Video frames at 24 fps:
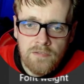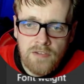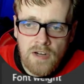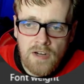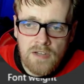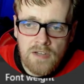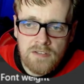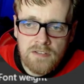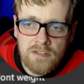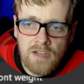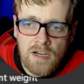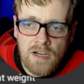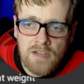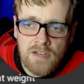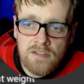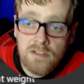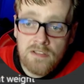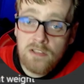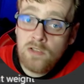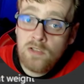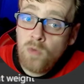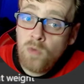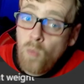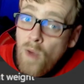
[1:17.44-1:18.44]
Font
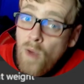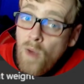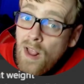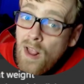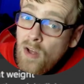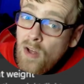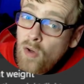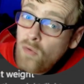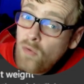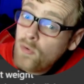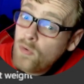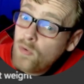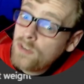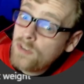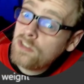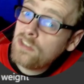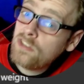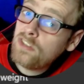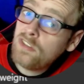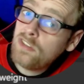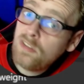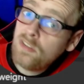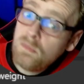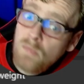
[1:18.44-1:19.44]
size is 12, which
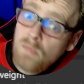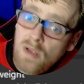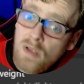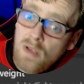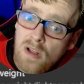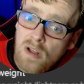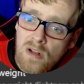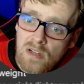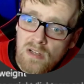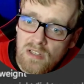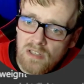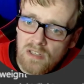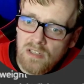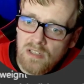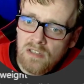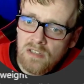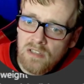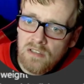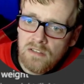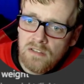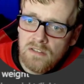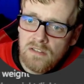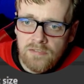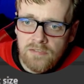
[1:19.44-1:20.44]
is
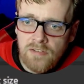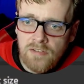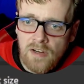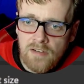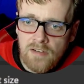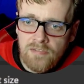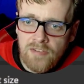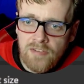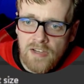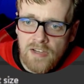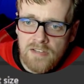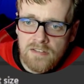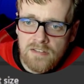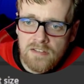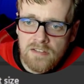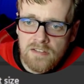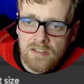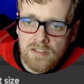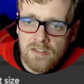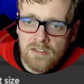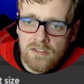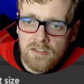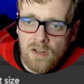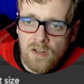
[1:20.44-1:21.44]
smaller font face is
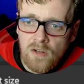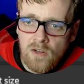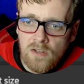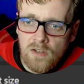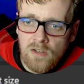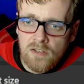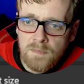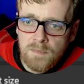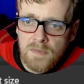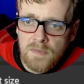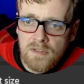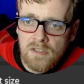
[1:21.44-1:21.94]
Consolas,